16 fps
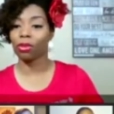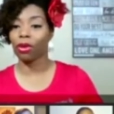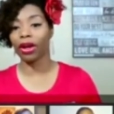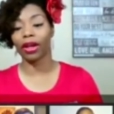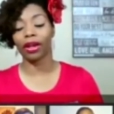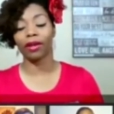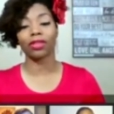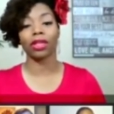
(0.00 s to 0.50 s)
And
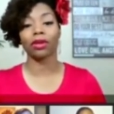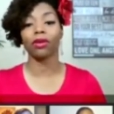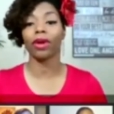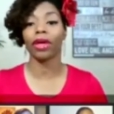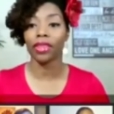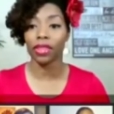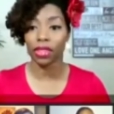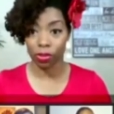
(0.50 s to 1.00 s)
I was like, okay,
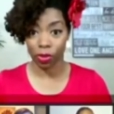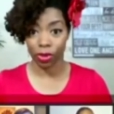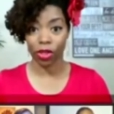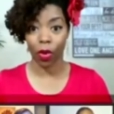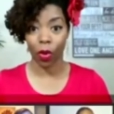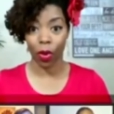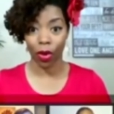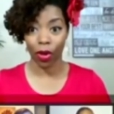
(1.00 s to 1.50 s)
this is what's
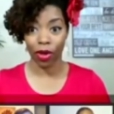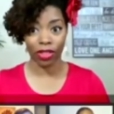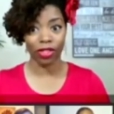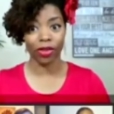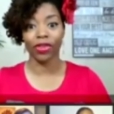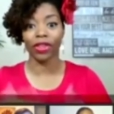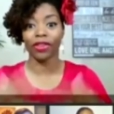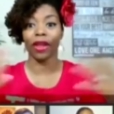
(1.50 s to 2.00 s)
going on. So
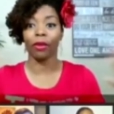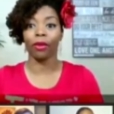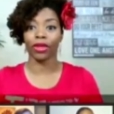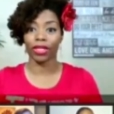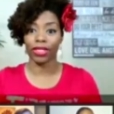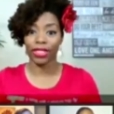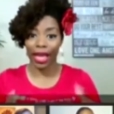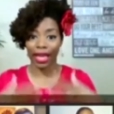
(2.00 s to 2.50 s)
then they were
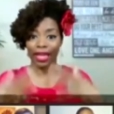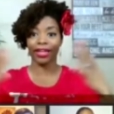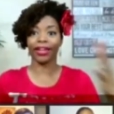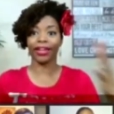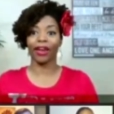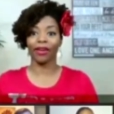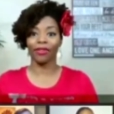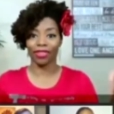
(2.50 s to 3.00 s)
excited and
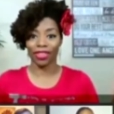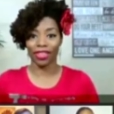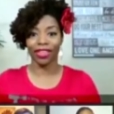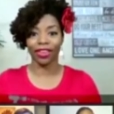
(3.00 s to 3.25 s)
everything,